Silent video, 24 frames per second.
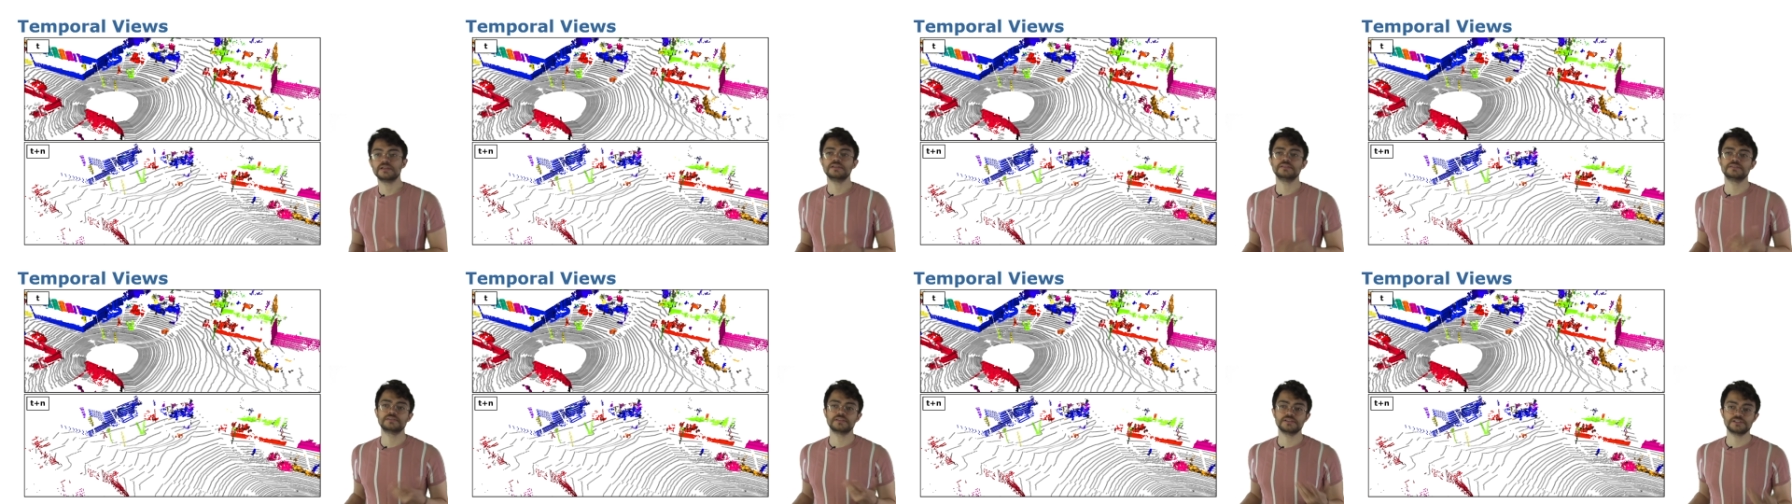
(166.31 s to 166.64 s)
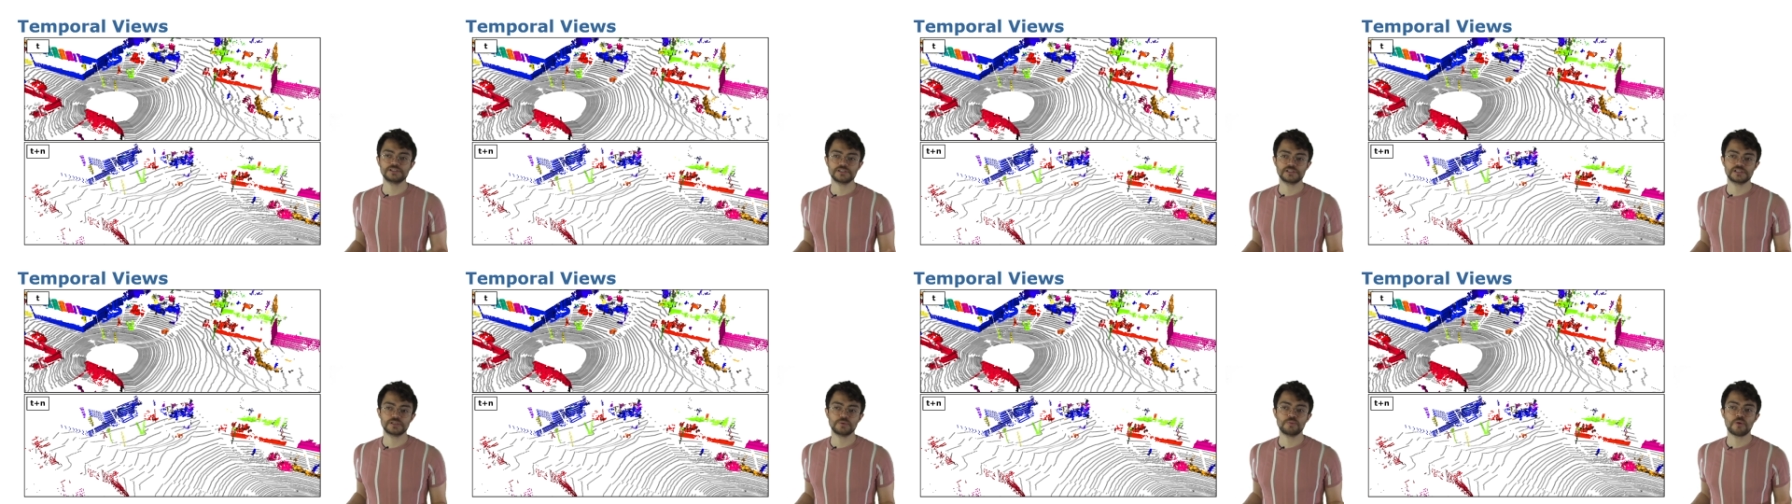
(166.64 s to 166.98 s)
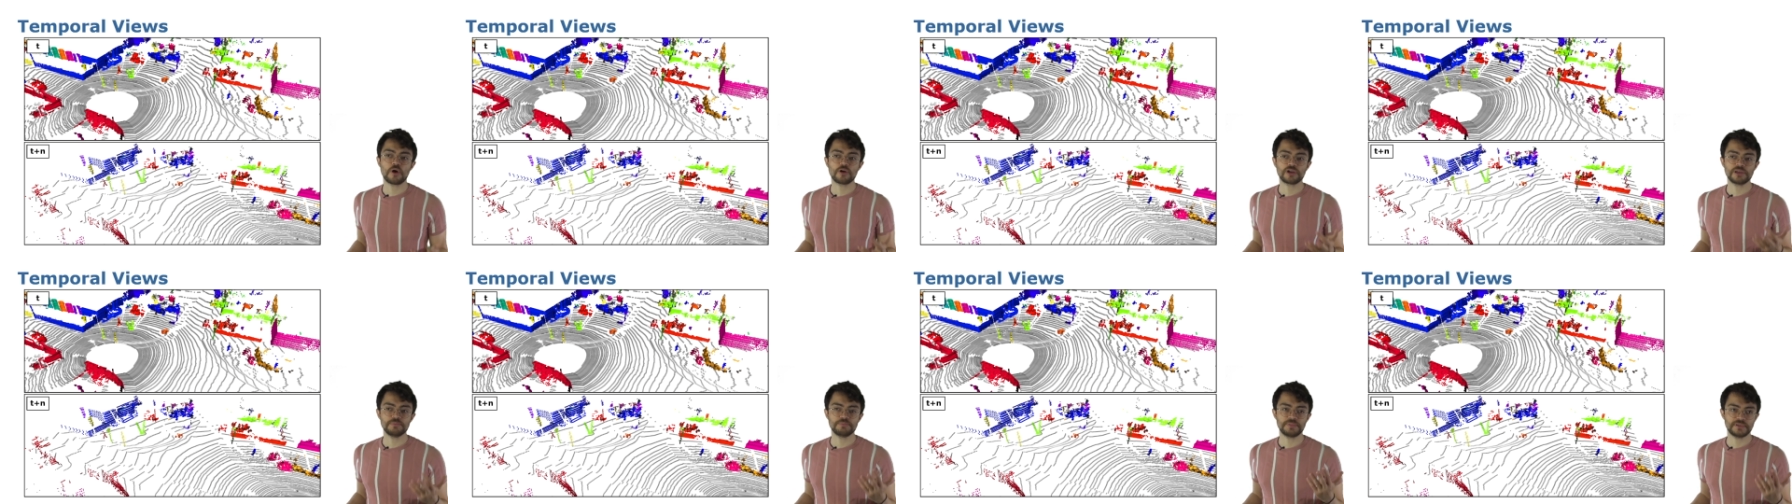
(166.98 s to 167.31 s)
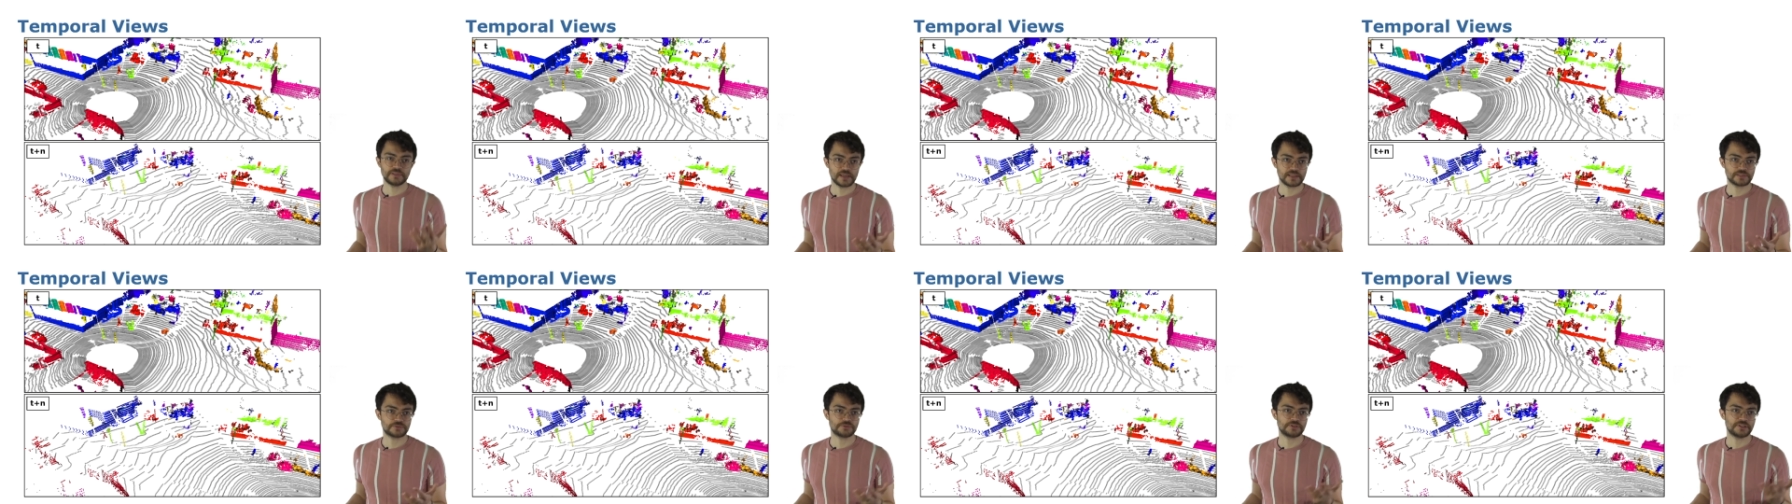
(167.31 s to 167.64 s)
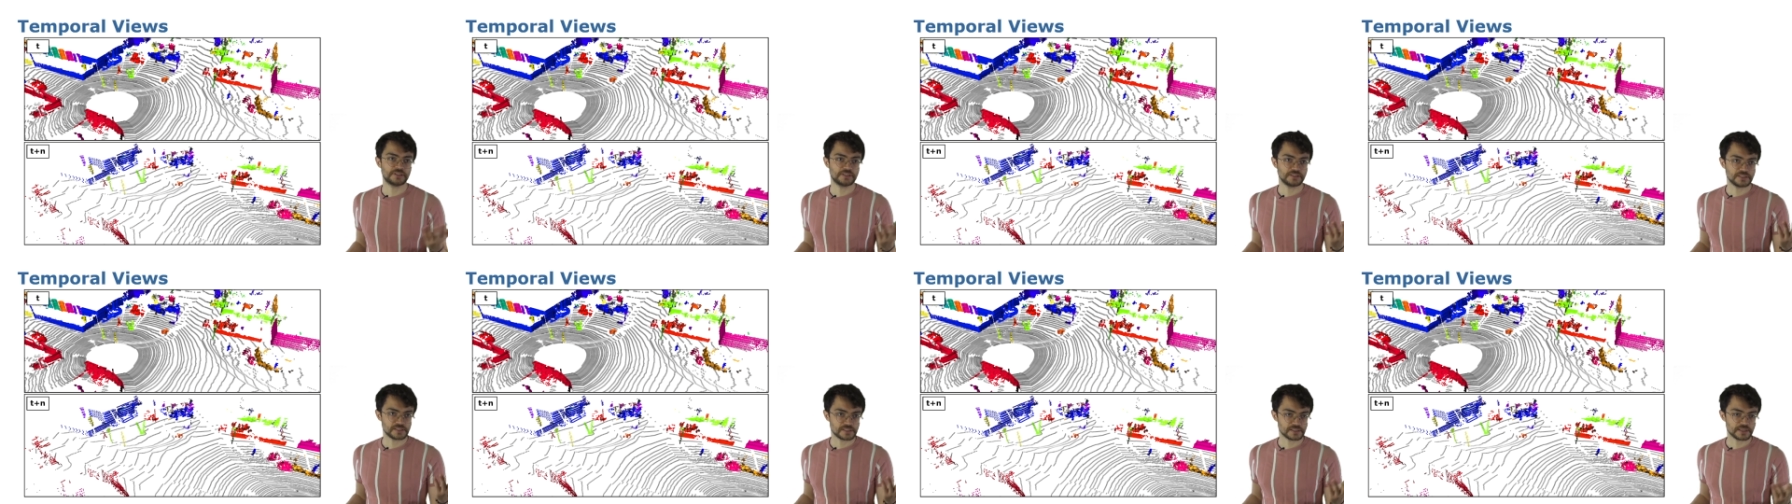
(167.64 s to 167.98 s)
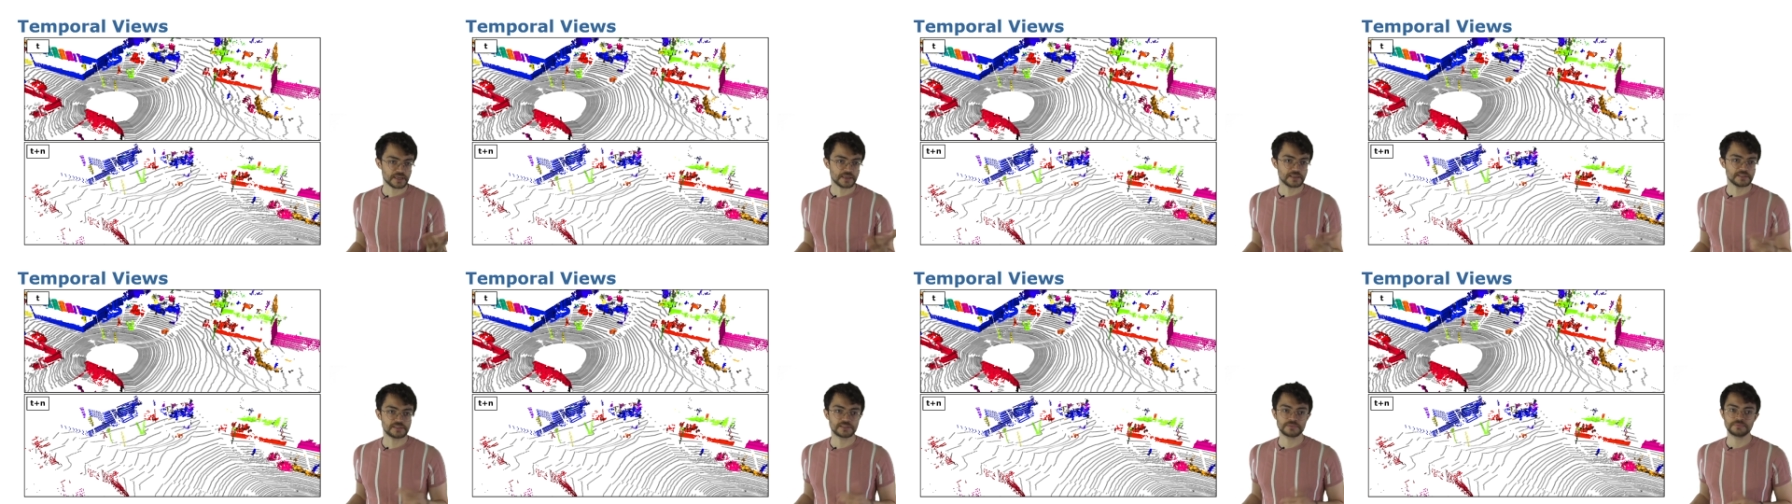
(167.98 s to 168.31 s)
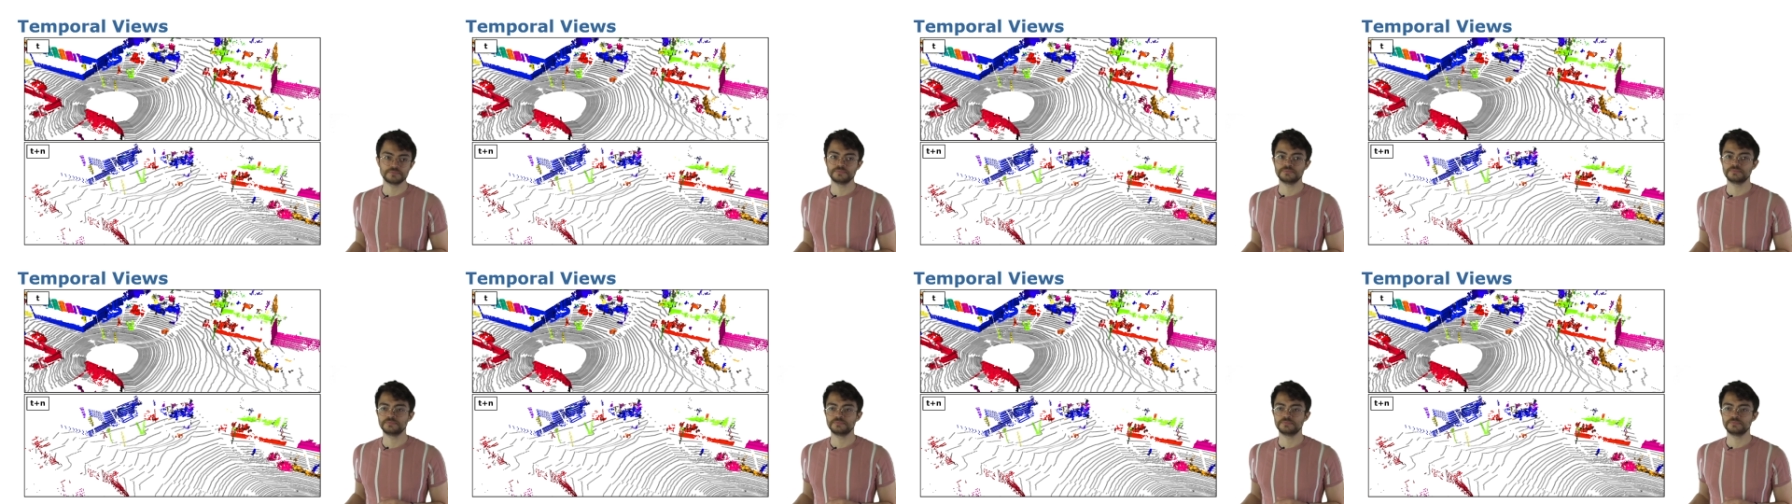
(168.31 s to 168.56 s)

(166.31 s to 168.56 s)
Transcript: such as the walking pedestrian in this case.